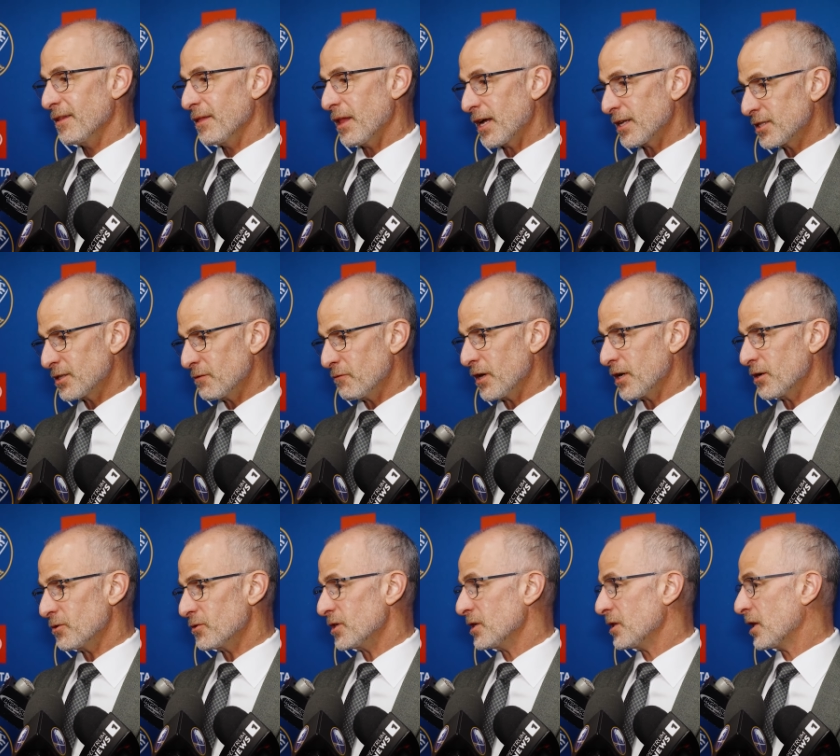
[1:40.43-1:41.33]
Lots of
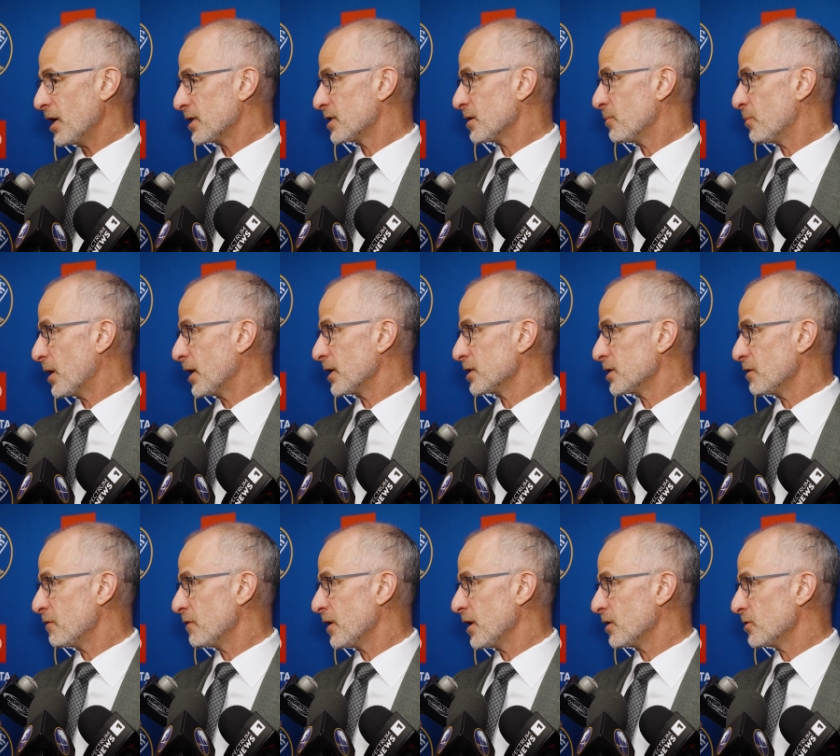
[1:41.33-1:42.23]
energy, lots of
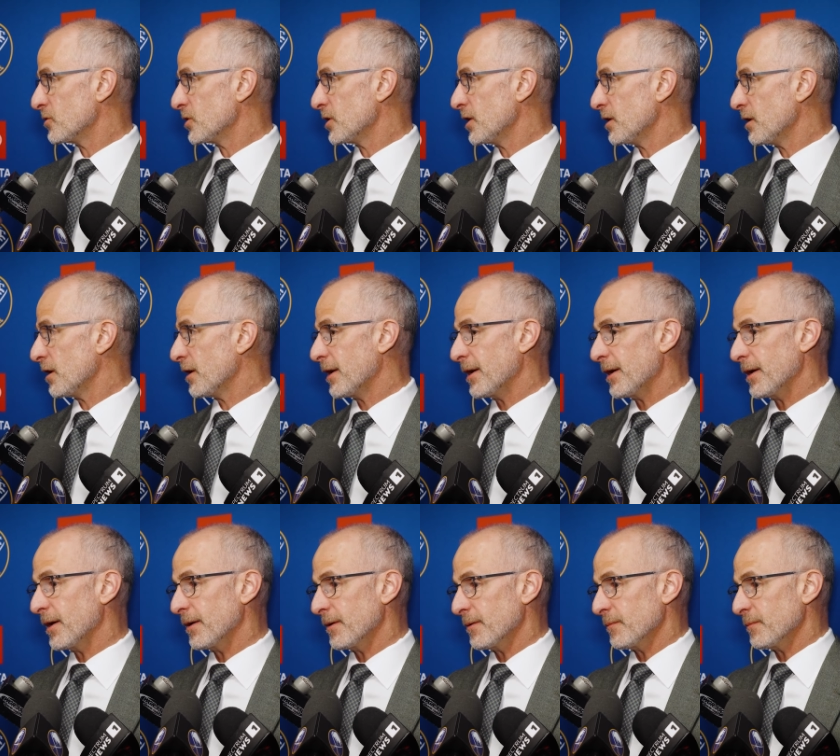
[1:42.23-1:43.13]
positive energy.
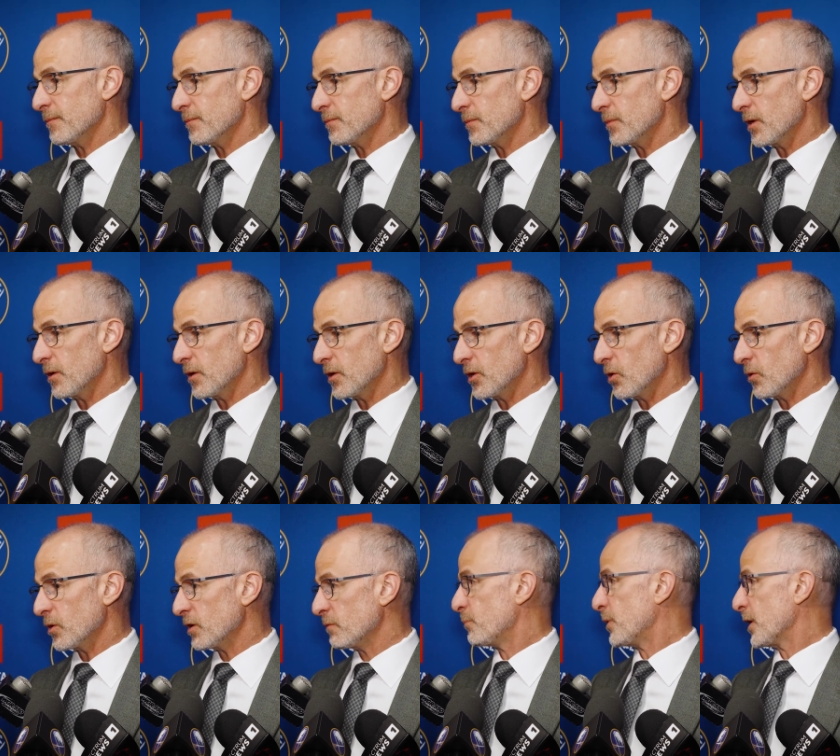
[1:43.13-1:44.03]
You
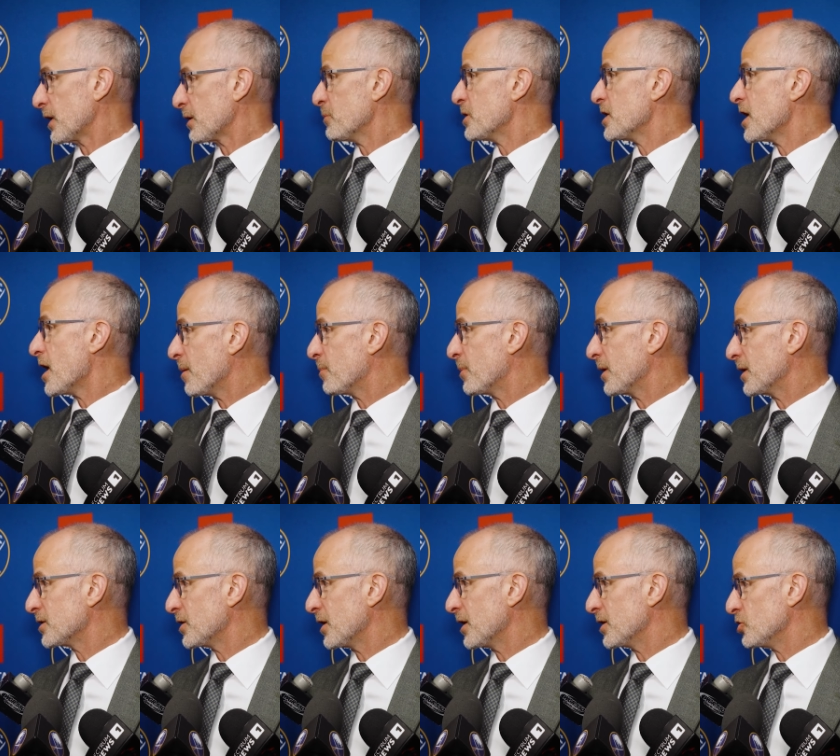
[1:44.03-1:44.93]
know, it picked me up,
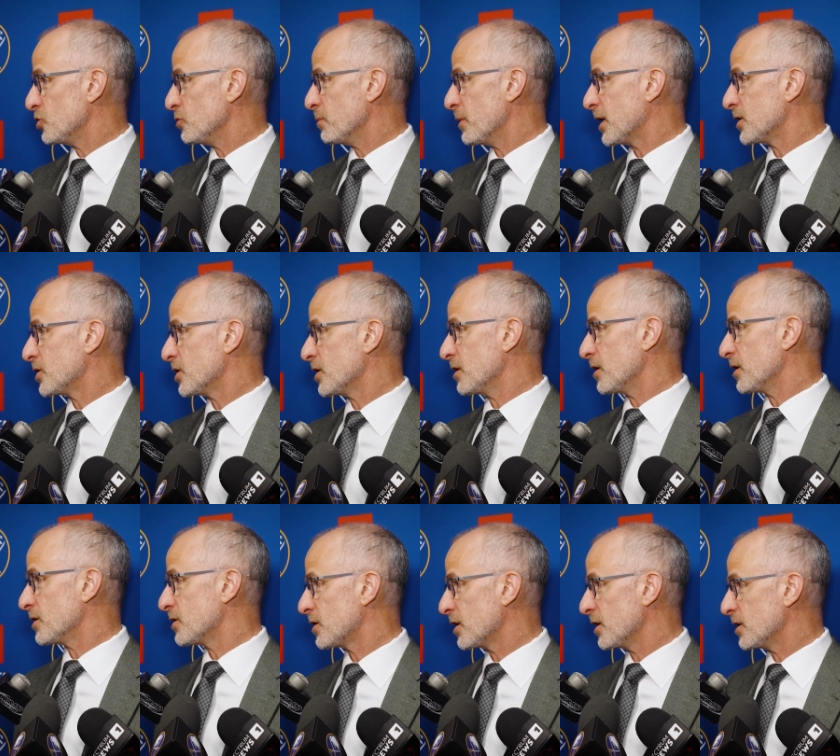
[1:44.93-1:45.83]
as you mentioned.
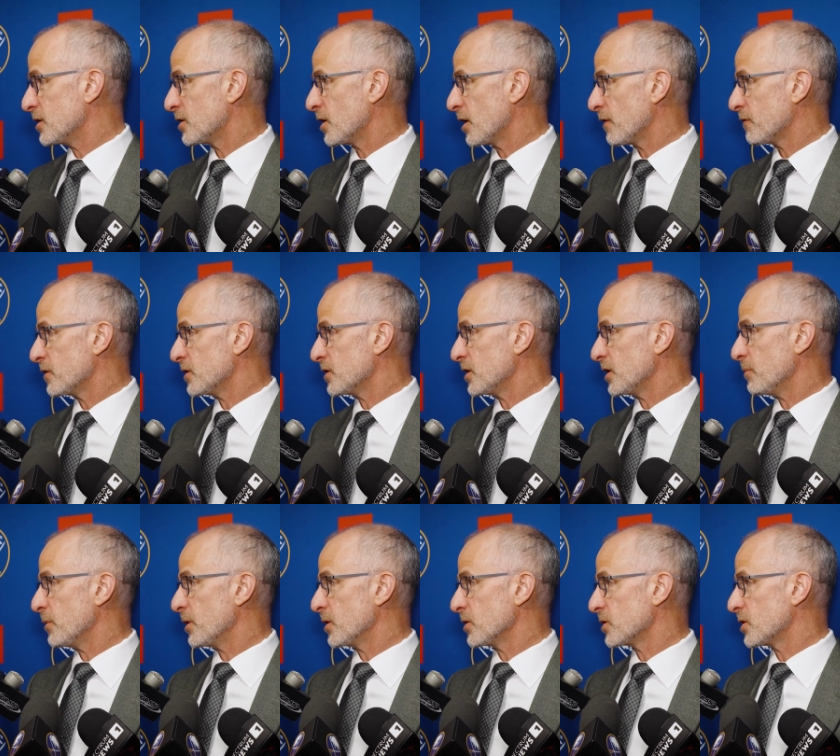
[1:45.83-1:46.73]
It's tough to see
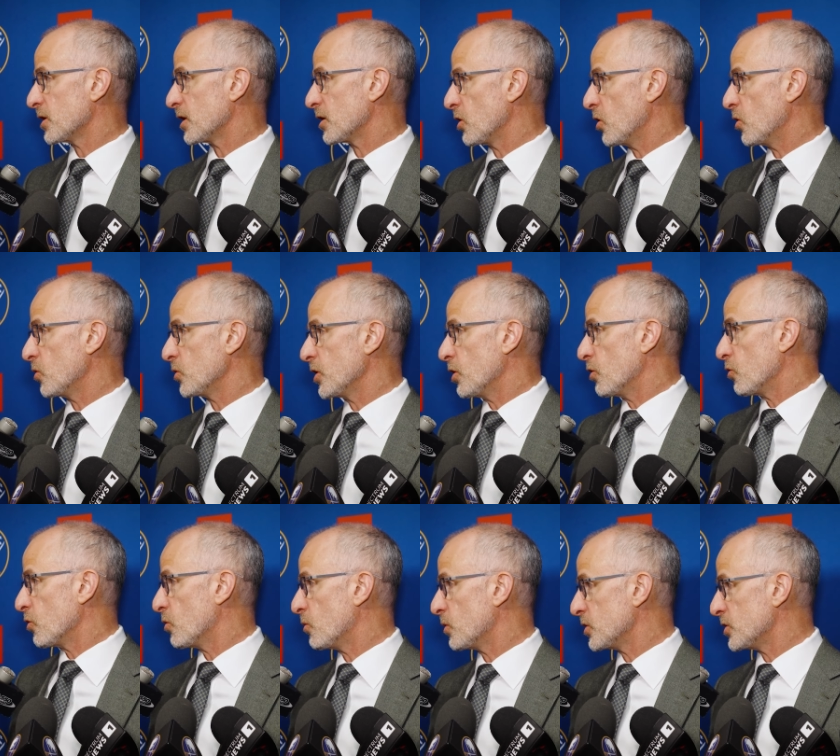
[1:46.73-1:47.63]
Mittelstadt go. You
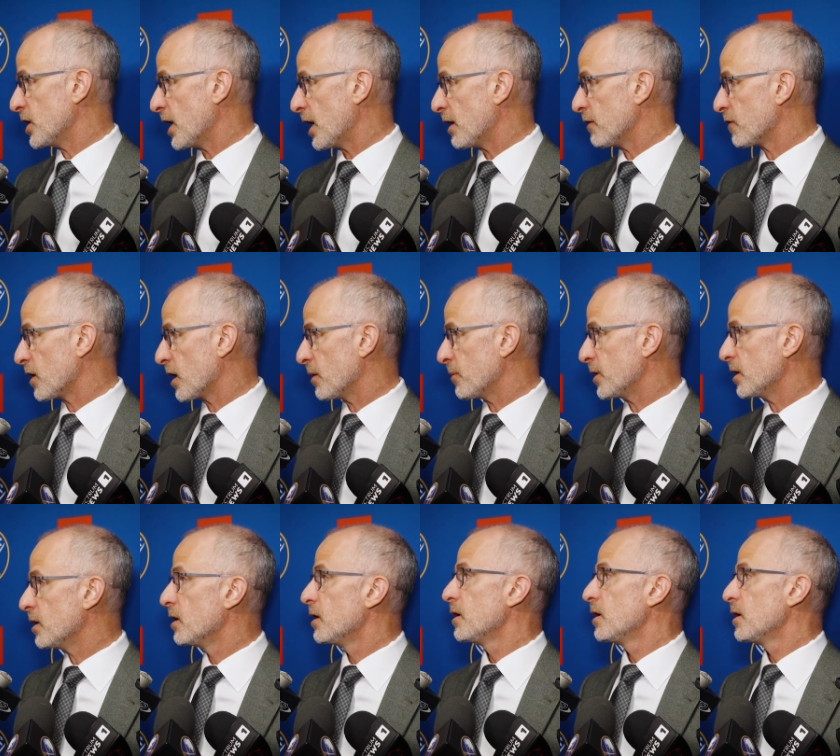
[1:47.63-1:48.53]
don't know what you have coming
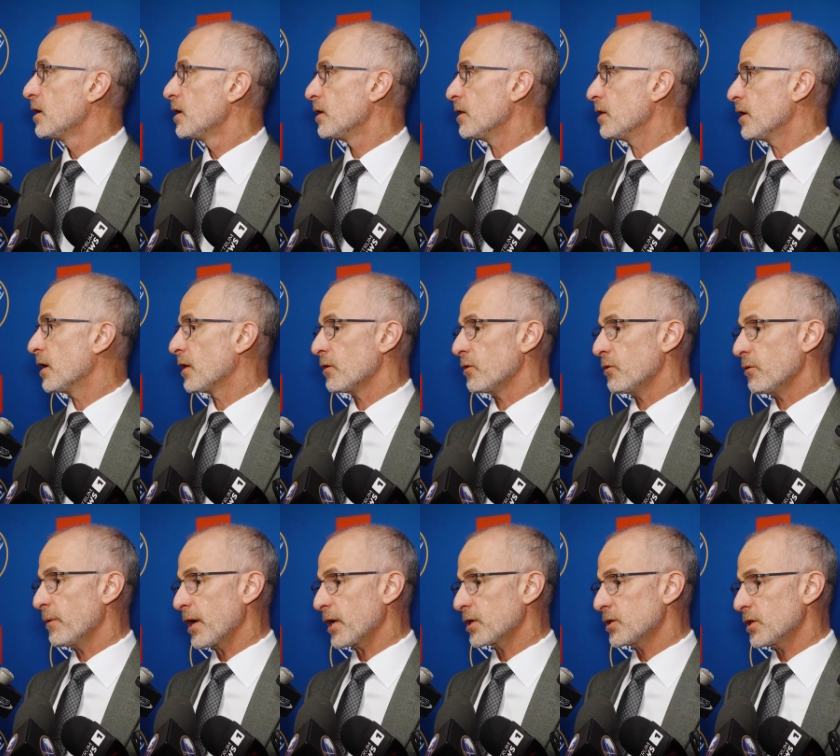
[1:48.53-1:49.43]
the other
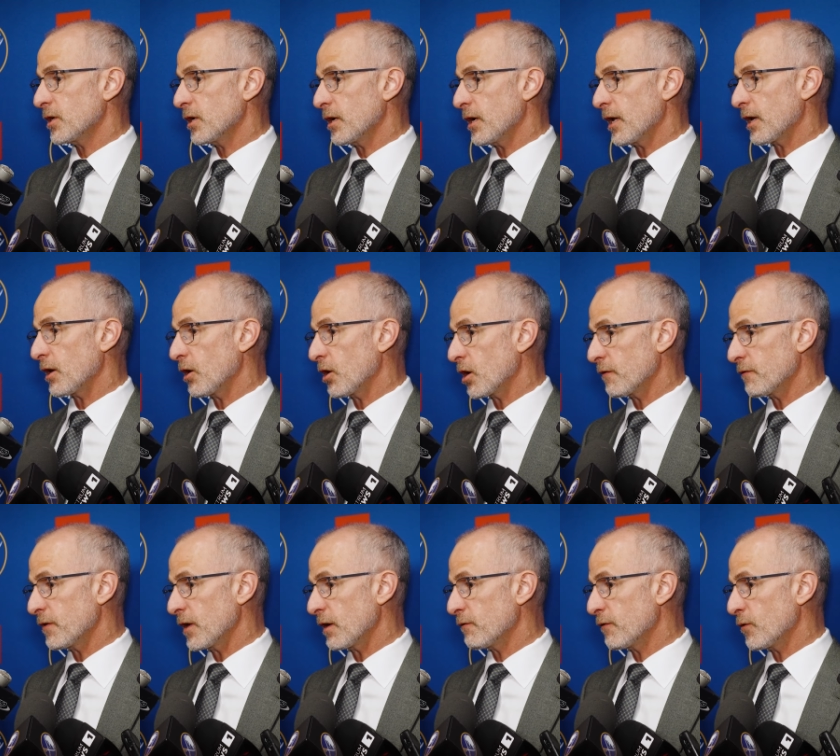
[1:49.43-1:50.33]
direction. And I got
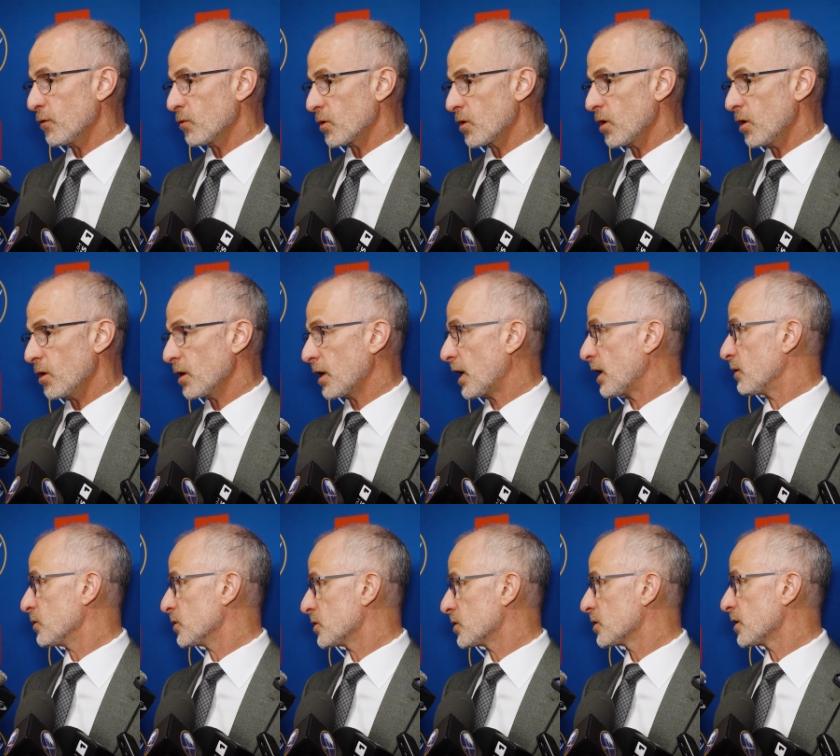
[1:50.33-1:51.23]
off that phone call, and I
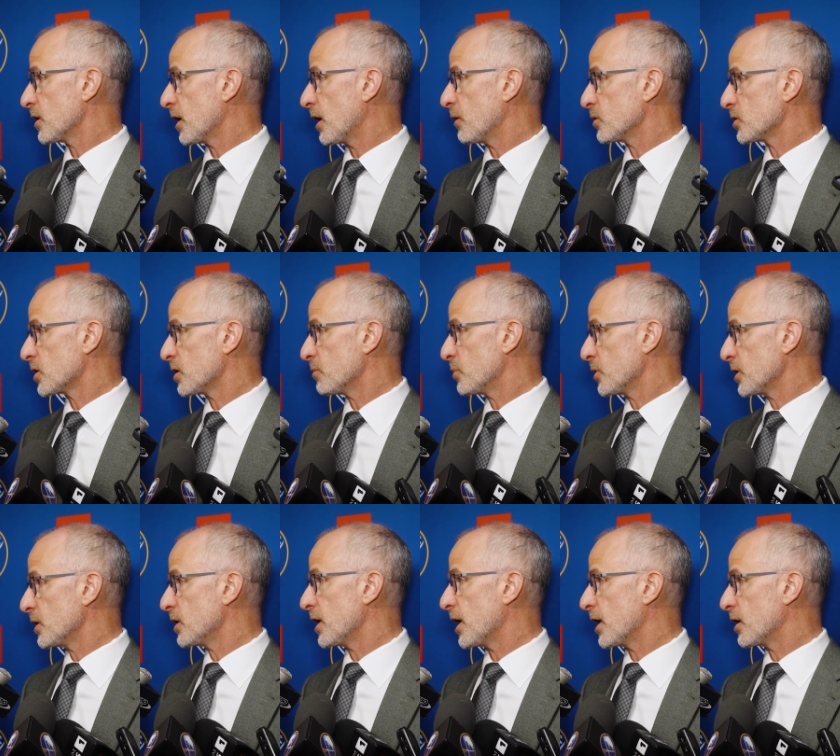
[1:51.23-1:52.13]
was
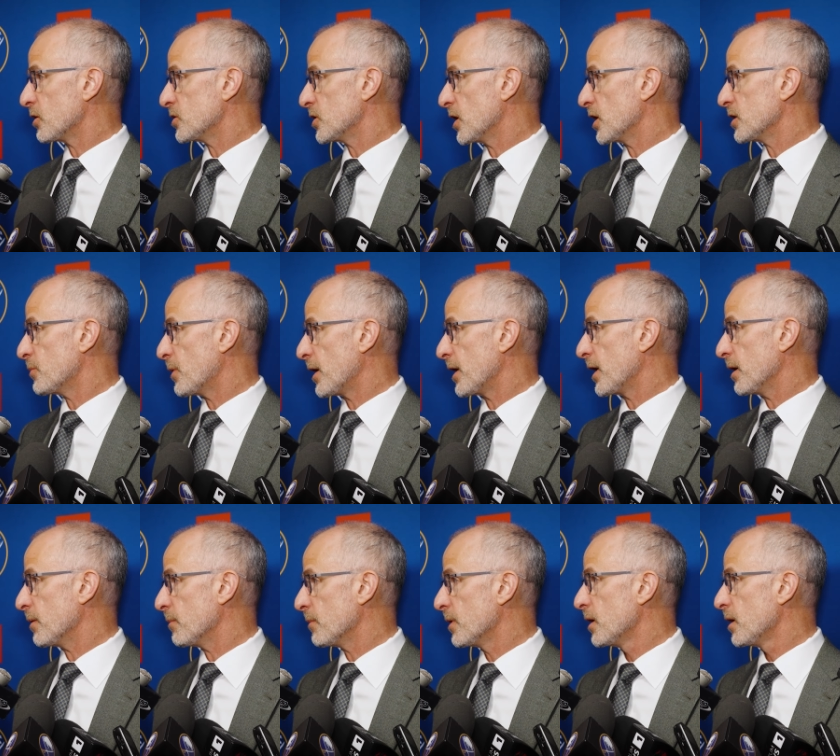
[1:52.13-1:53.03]
completely energized by
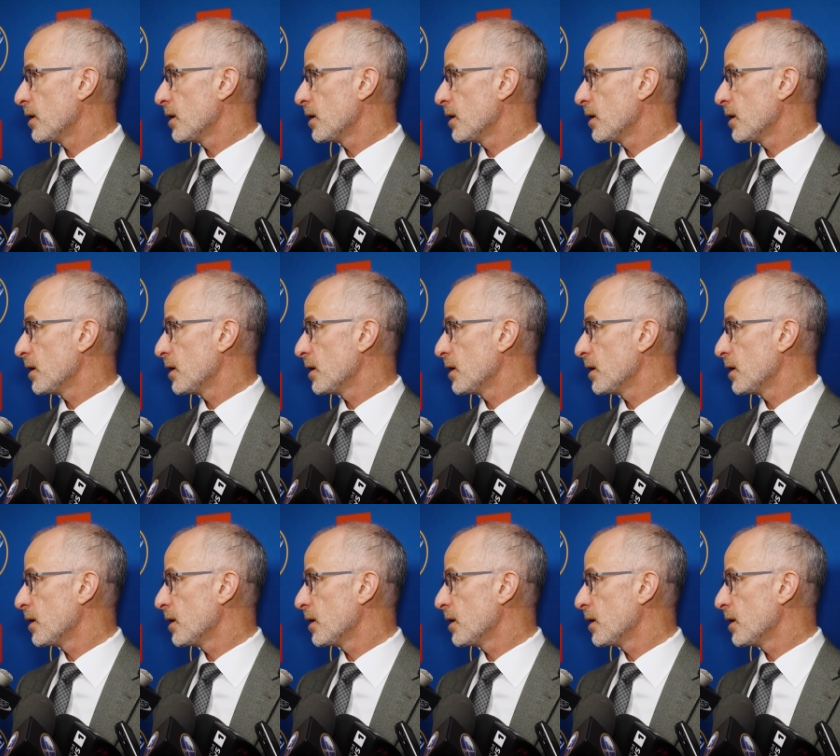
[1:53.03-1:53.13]
him